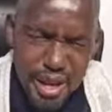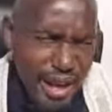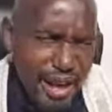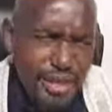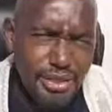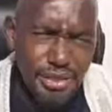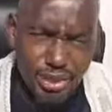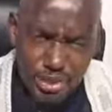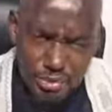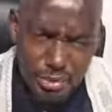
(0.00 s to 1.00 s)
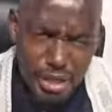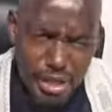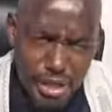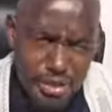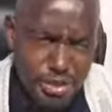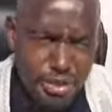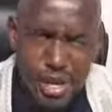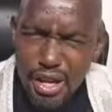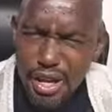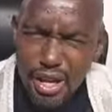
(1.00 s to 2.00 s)
hands on me,
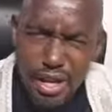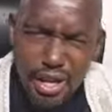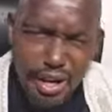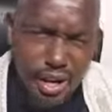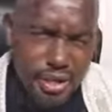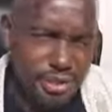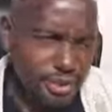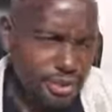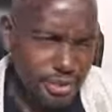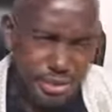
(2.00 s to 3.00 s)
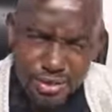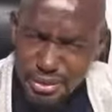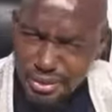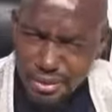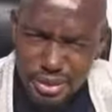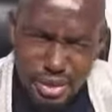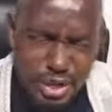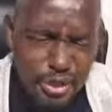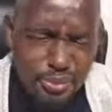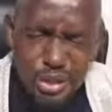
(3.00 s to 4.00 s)
dear Lord.
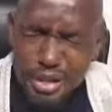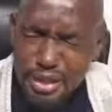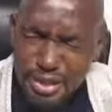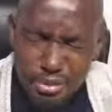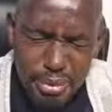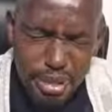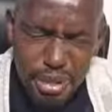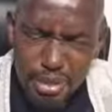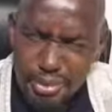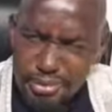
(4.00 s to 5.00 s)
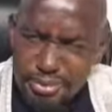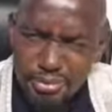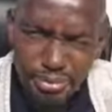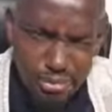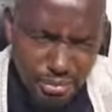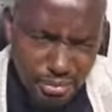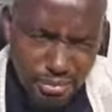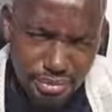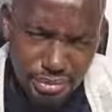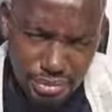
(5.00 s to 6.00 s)
Breathe on me. Is
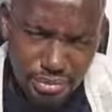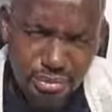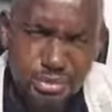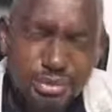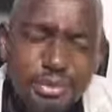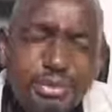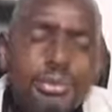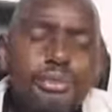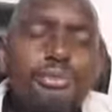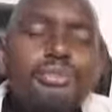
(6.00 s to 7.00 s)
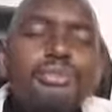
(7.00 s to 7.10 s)
anybody praying?